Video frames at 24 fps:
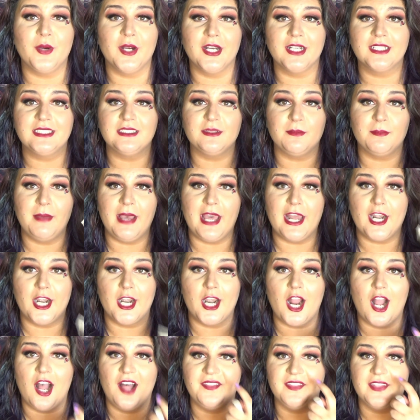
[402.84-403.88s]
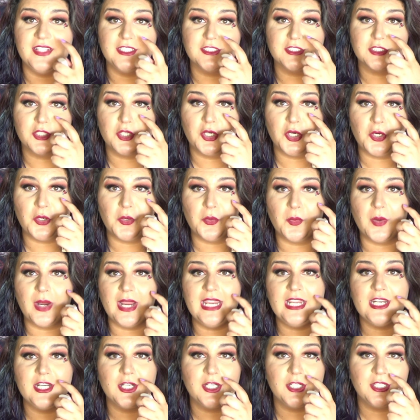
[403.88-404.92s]
works better on these
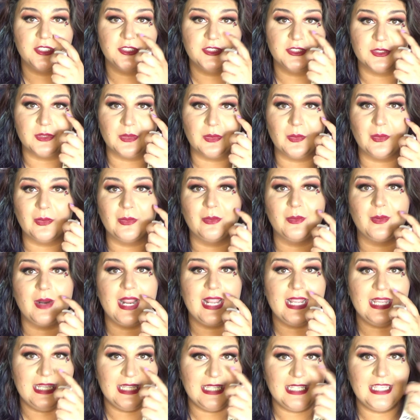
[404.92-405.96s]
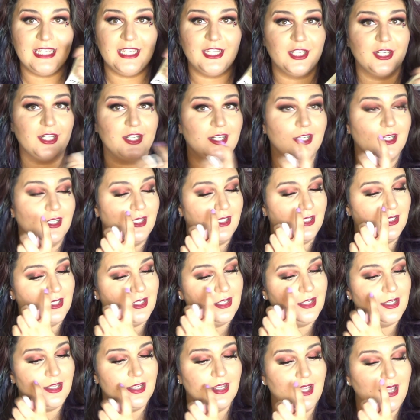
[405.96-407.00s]
craters right here
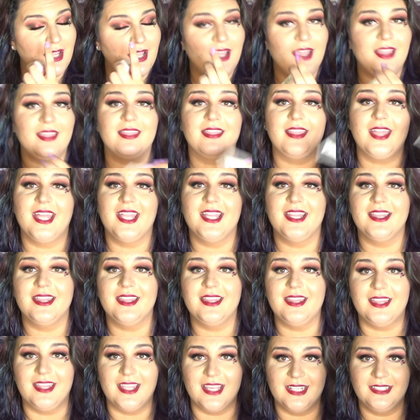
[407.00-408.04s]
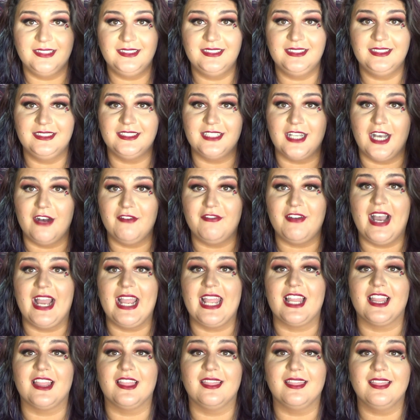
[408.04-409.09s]
than this stuff.
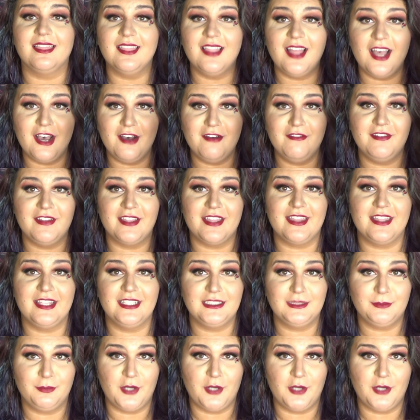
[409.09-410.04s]
I love this